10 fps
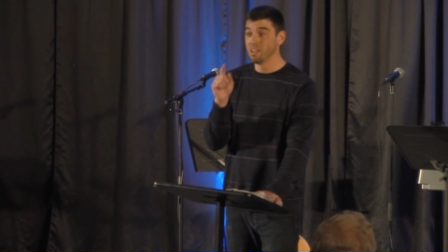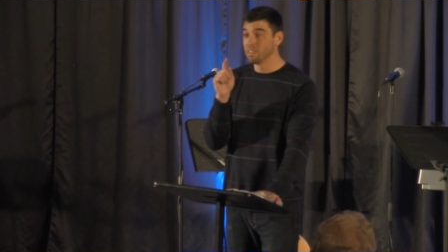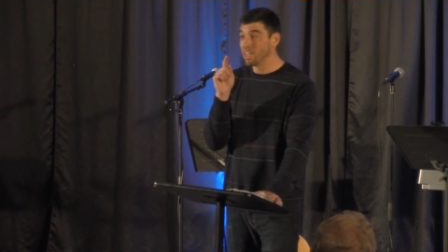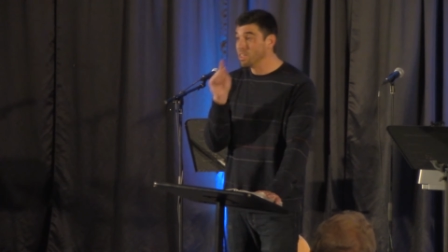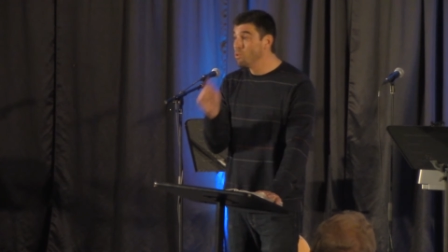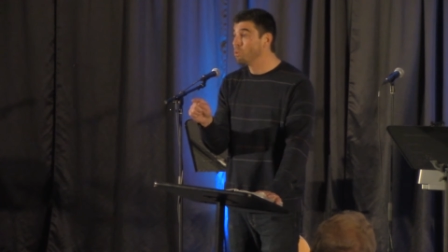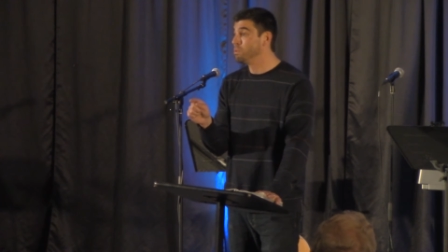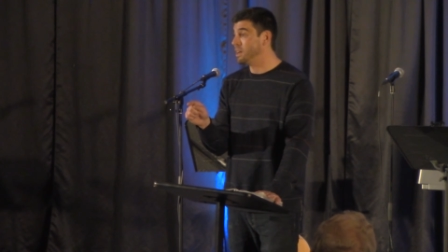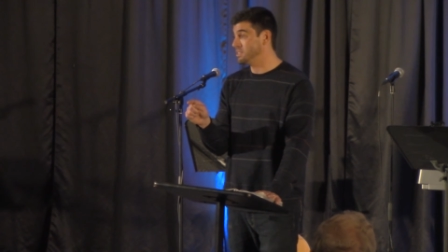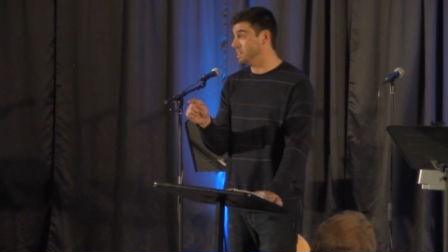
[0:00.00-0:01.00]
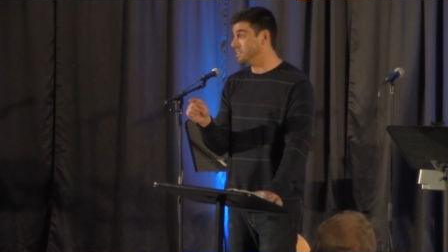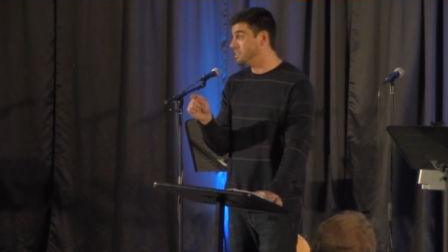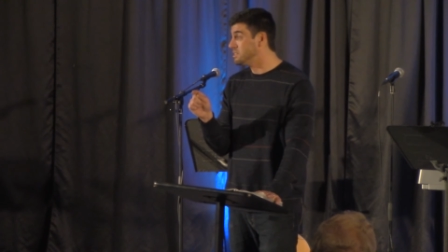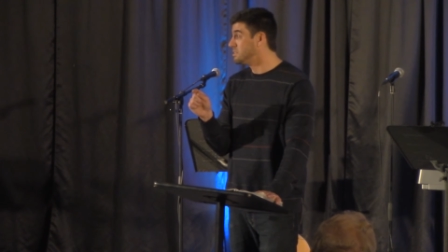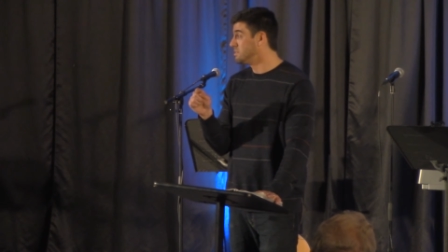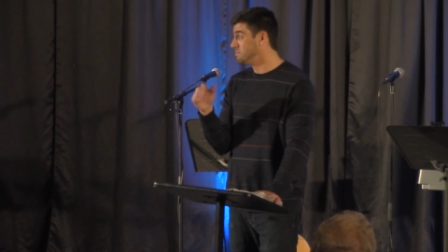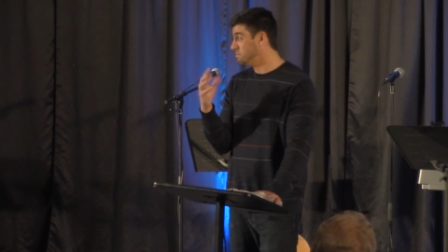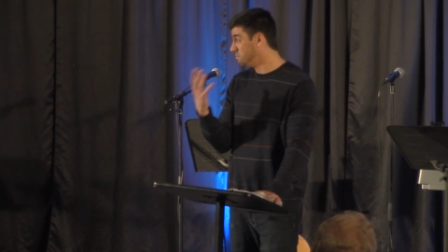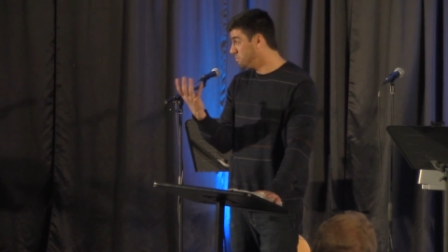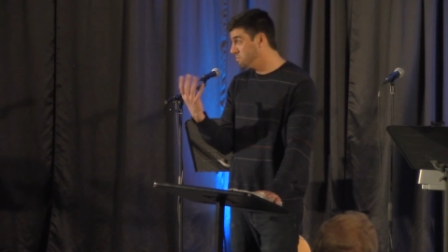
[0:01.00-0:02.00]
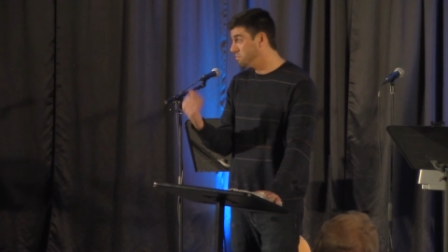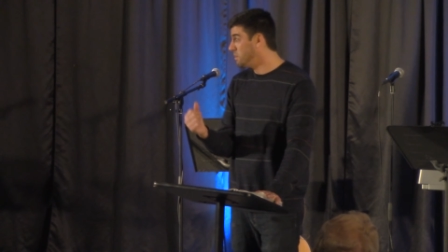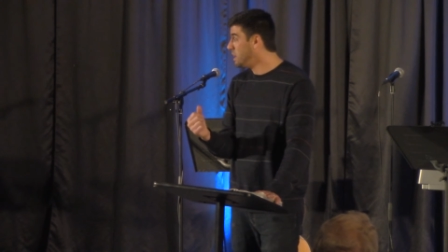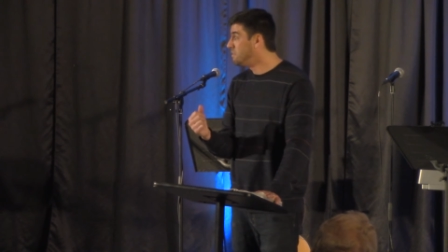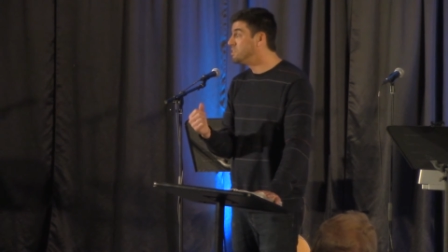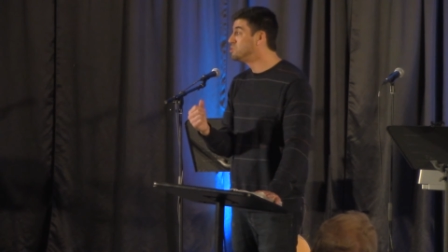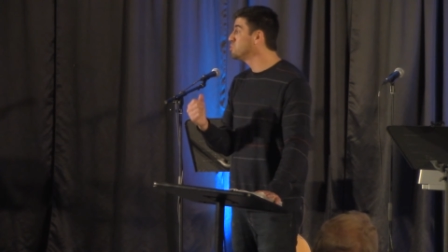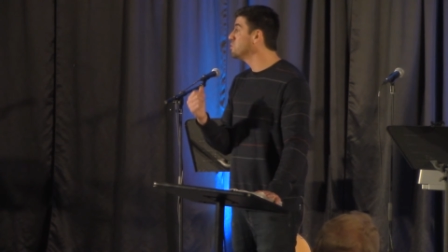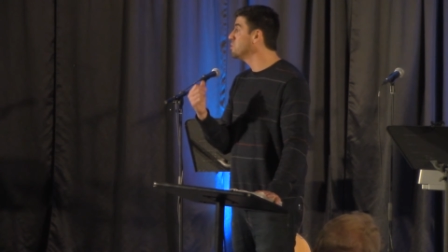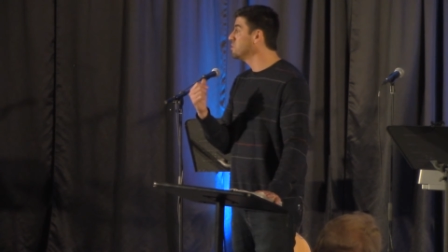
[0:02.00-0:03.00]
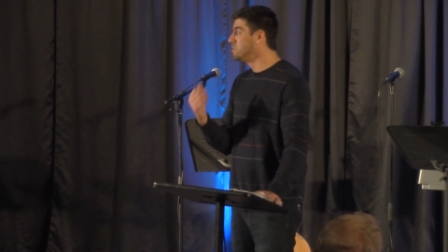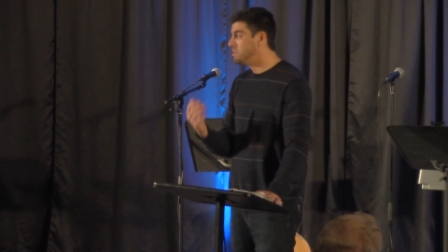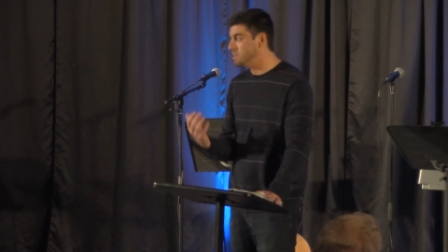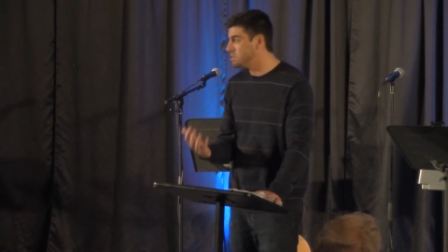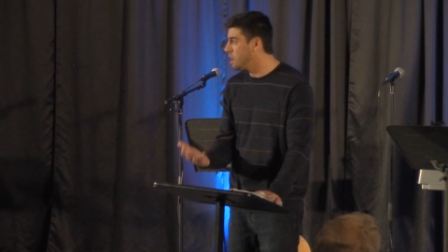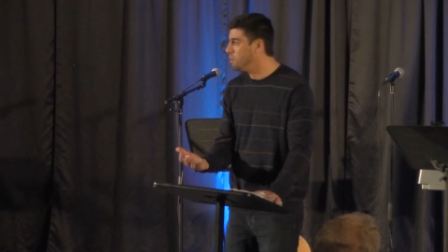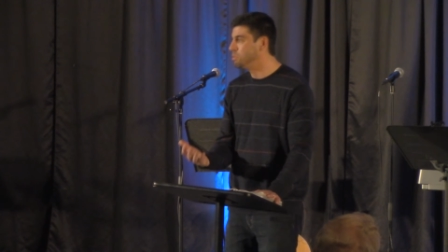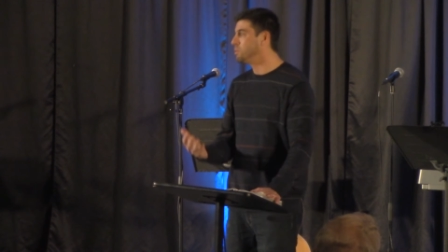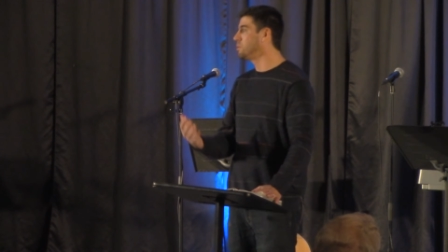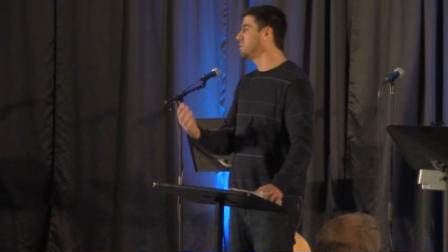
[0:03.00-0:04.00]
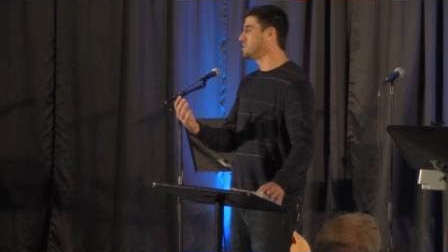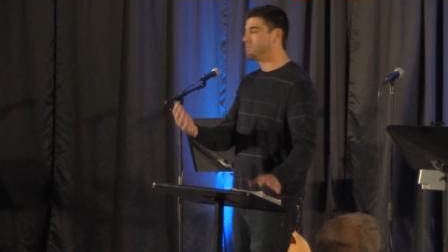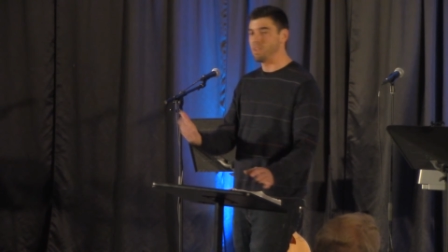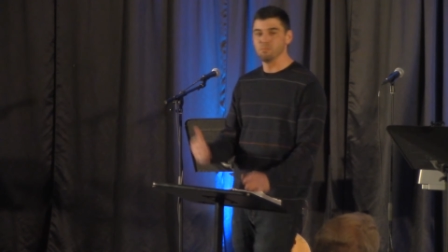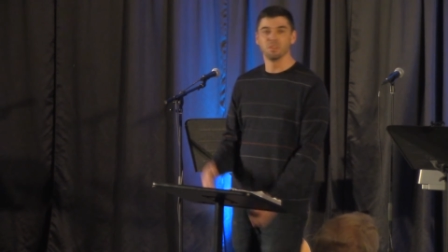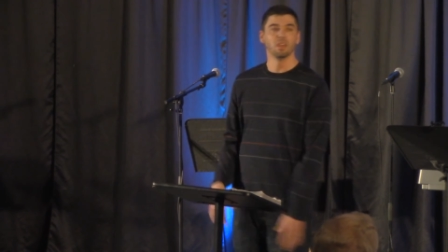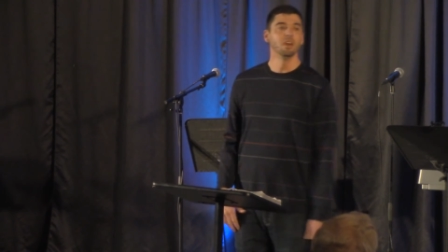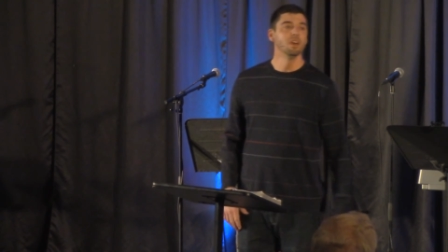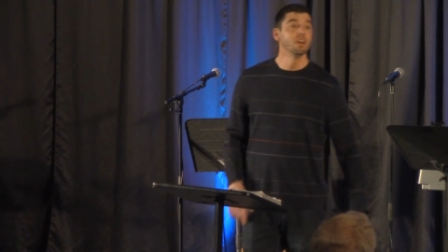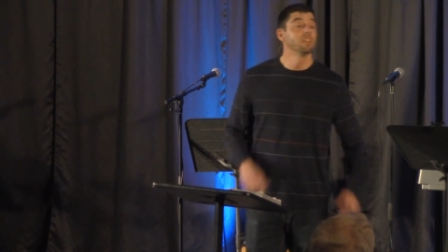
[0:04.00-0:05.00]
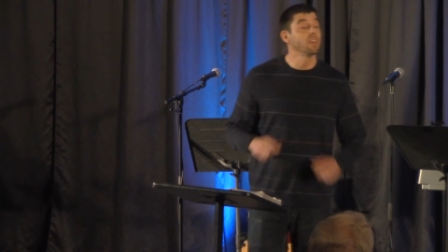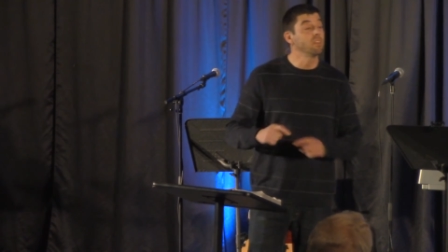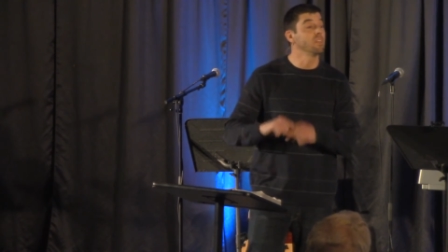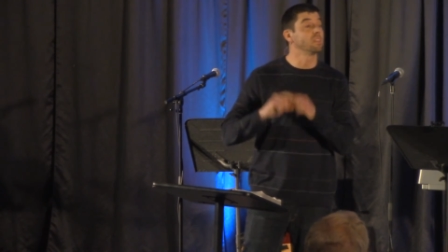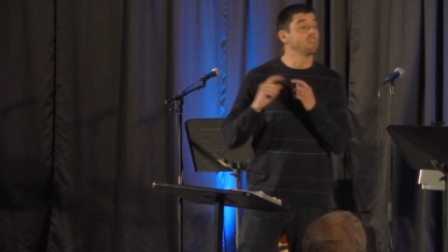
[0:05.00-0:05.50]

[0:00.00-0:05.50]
that you are blessing this individual, this couple, this family. Thank you that